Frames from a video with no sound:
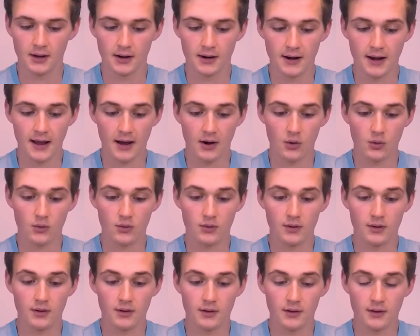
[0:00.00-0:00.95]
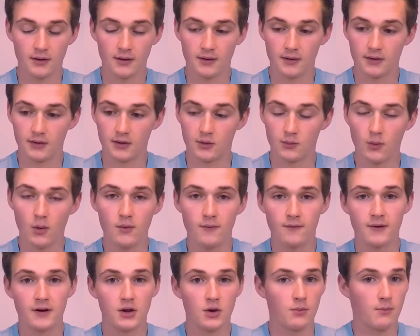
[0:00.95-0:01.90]
Now the Rode
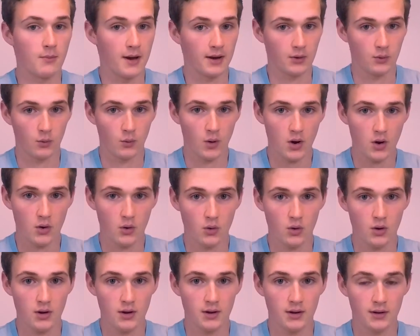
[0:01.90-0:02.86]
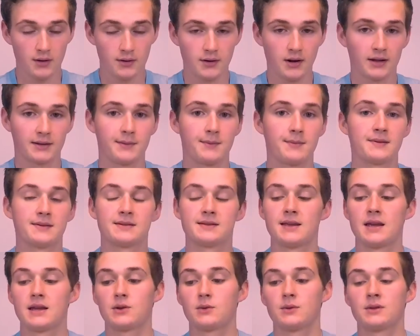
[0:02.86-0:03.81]
VideoMicro, not to be
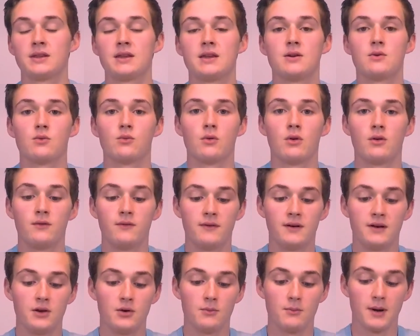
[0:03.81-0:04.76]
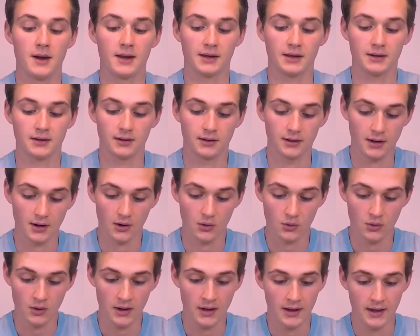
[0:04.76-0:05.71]
mistaken with the Rode VideoMic
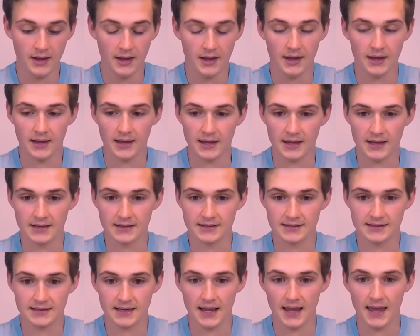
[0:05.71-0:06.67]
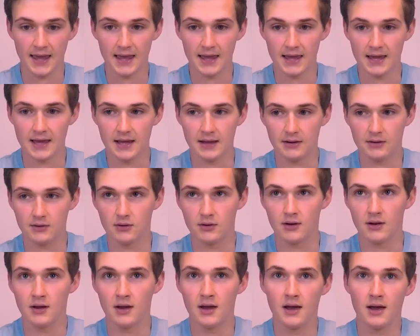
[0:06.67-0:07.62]
Go, is a
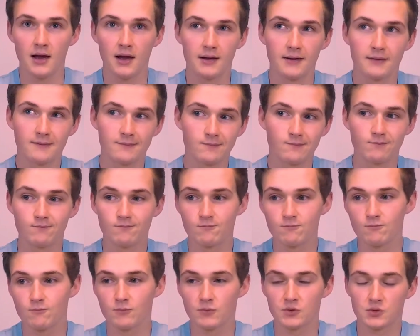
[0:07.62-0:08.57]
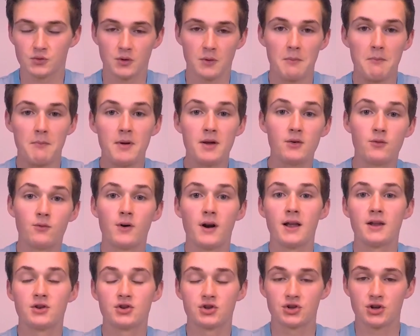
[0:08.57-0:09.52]
sort of
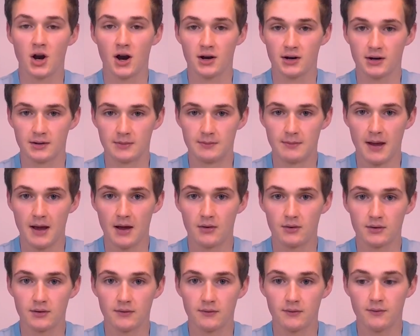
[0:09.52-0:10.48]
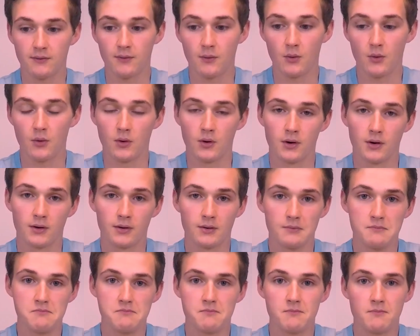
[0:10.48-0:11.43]
mid-range shotgun mount for
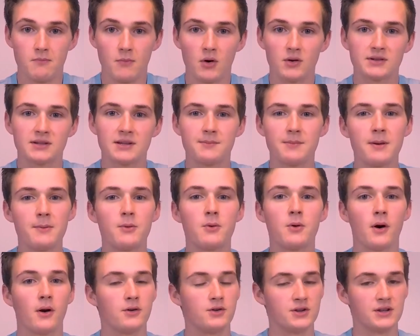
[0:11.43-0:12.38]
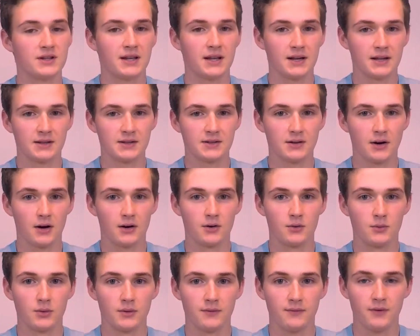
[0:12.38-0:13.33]
mostly people who are just getting
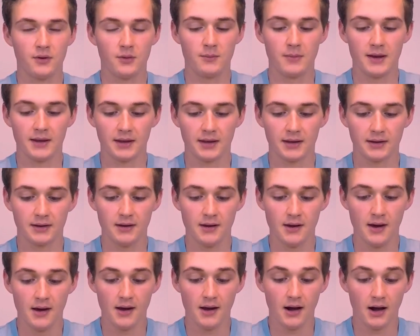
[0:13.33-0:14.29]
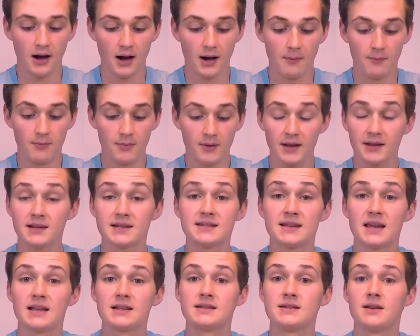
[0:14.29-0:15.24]
started with filmmaking. Not to
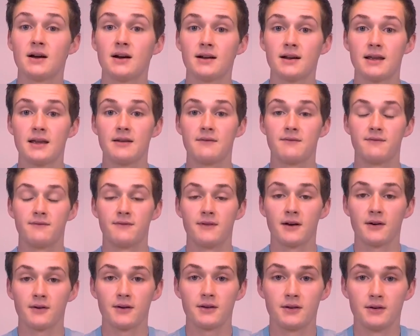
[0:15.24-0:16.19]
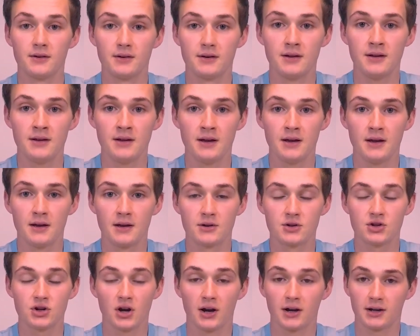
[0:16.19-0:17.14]
say it's not a very good
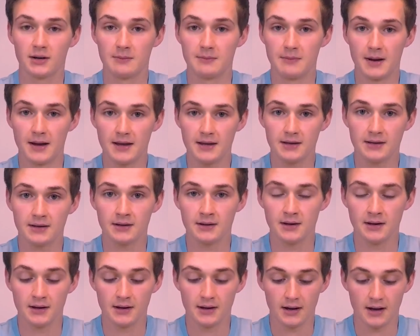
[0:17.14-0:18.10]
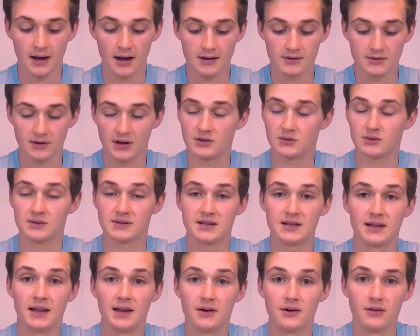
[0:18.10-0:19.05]
shotgun mic, as you guys will see
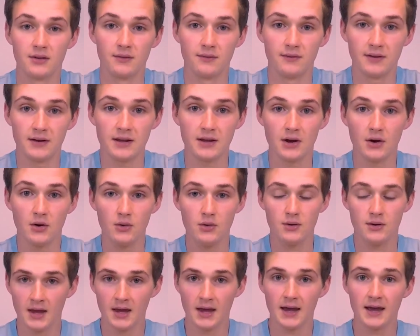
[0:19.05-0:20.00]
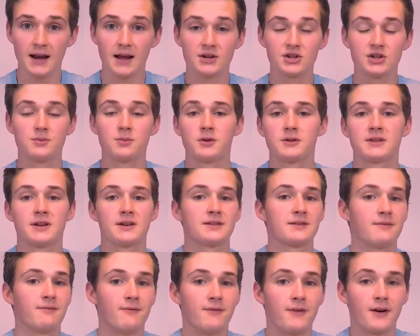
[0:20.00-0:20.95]
later in the video. It actually puts out
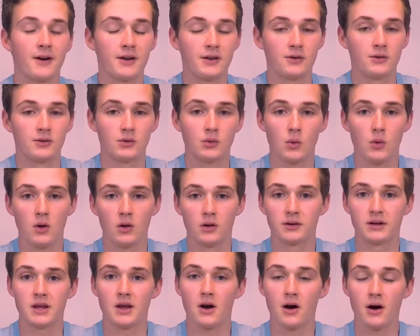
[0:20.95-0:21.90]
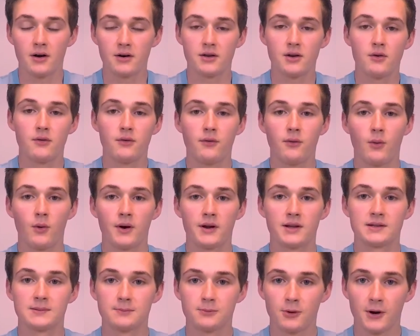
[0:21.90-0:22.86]
some very good quality audio for
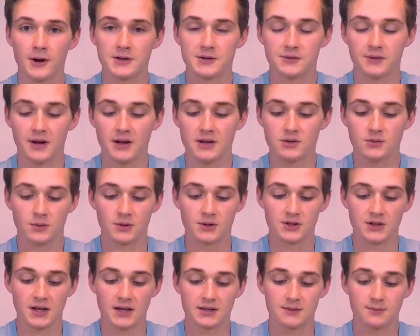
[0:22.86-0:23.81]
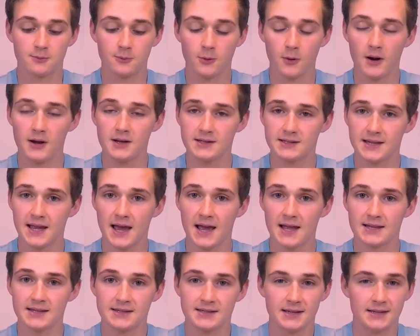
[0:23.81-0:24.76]
its price range, which it's priced
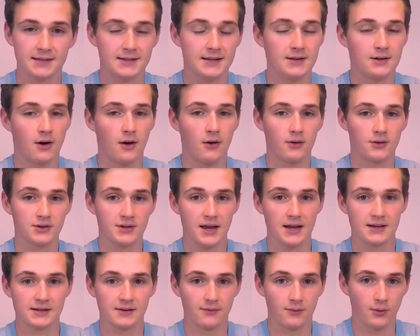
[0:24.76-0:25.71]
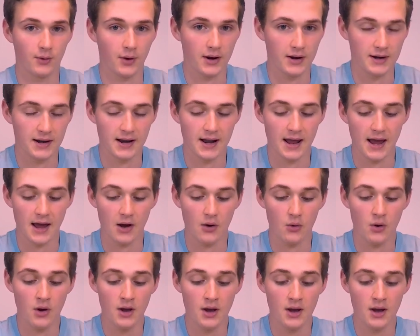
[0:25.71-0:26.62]
at $60 as of right now.